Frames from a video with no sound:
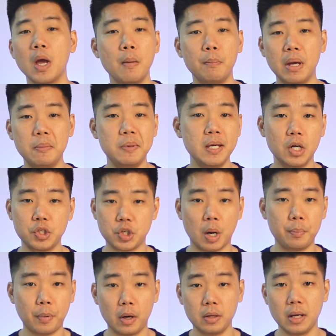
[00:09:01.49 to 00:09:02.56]
Maybe a
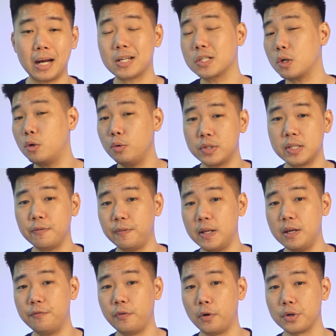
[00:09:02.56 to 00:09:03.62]
job board
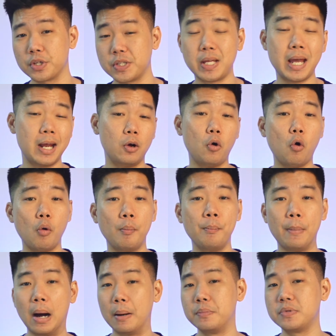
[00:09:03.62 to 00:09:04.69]
exclusively for stay-at-home
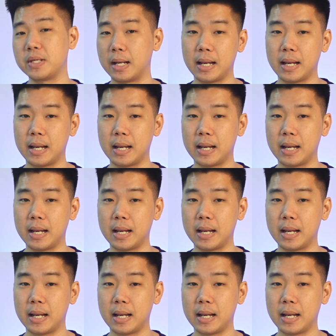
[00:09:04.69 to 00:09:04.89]
mums and